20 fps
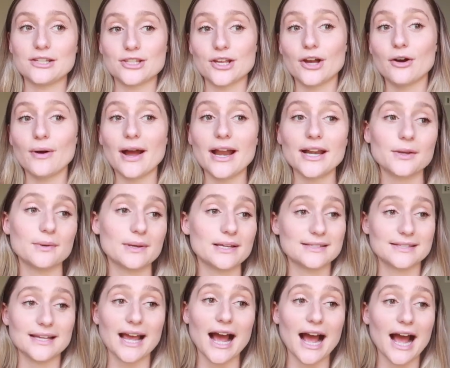So
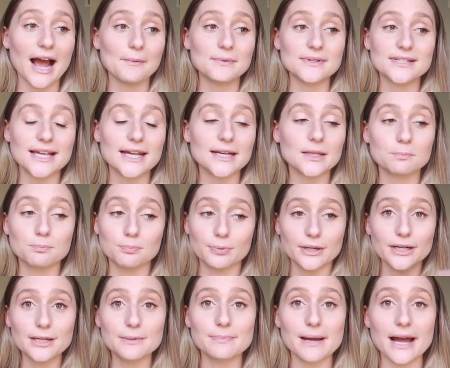anyways, yeah, I was getting
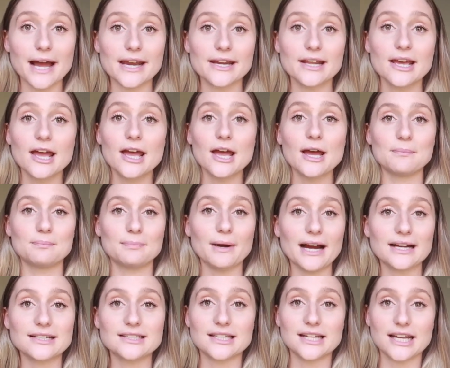pretty bad
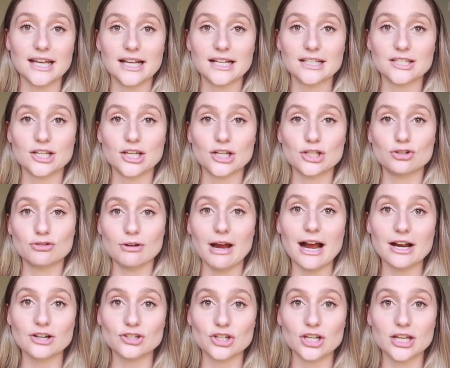Braxton Hicks
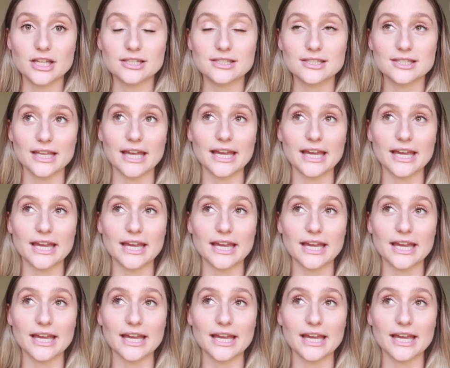contractions.